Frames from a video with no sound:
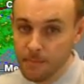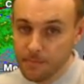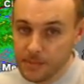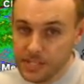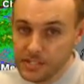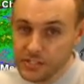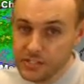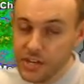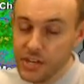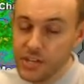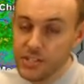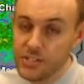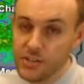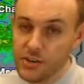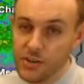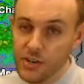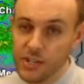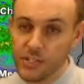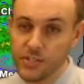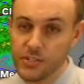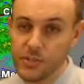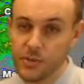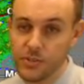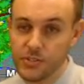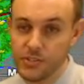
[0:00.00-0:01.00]
this could turn
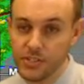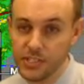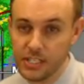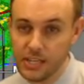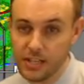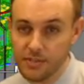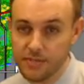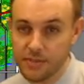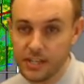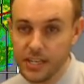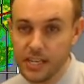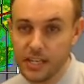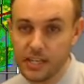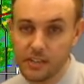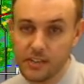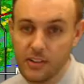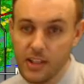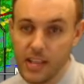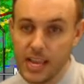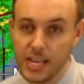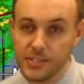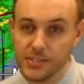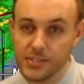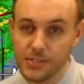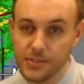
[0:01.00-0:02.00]
into a significant
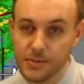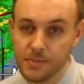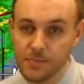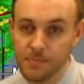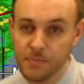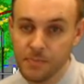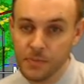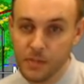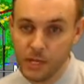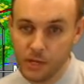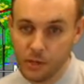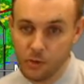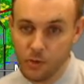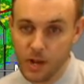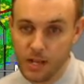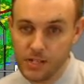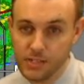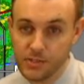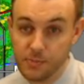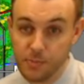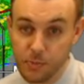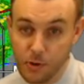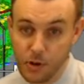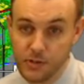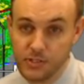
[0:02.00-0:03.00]
glaze
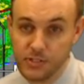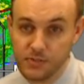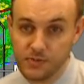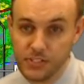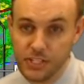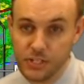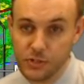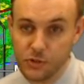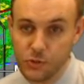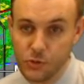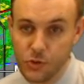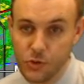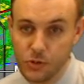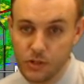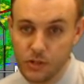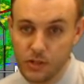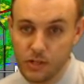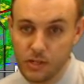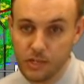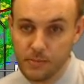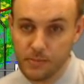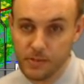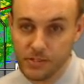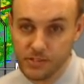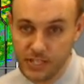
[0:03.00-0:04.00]
across parts of central
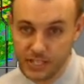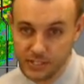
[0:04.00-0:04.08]
Oklahoma.